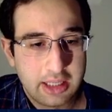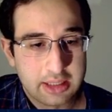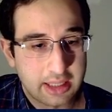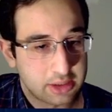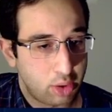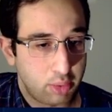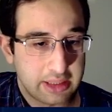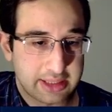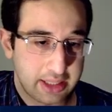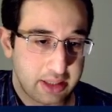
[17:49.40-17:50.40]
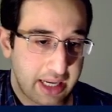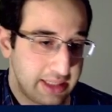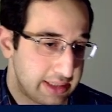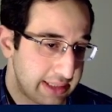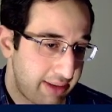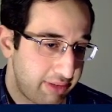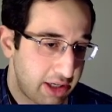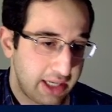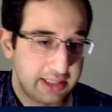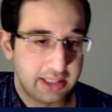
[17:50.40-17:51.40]
There's always like knight e7
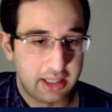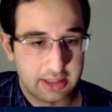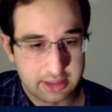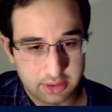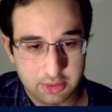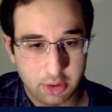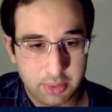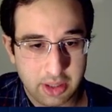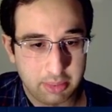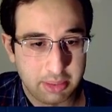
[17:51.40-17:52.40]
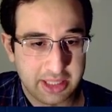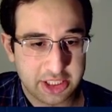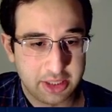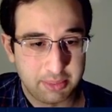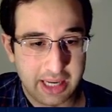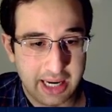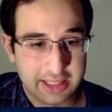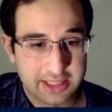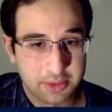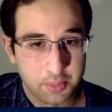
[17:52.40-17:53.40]
ideas to open up the bishop
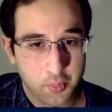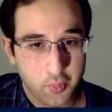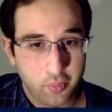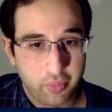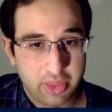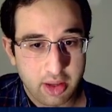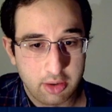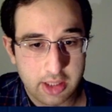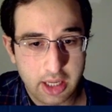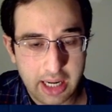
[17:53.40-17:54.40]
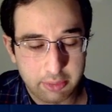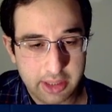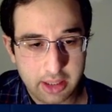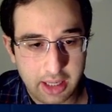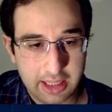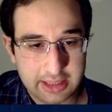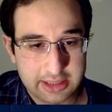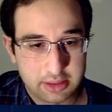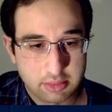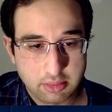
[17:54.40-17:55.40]
next. And here I realized,
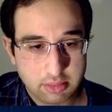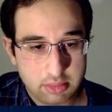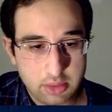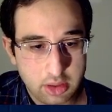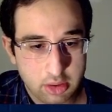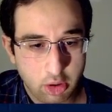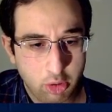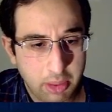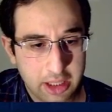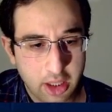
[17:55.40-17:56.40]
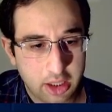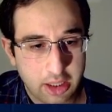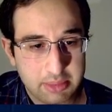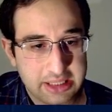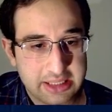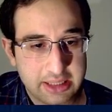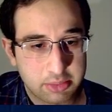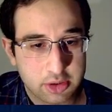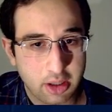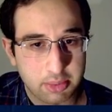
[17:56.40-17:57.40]
oh my god, I'm in deep
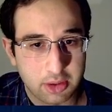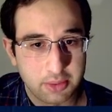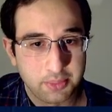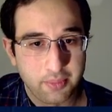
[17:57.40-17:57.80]
trouble.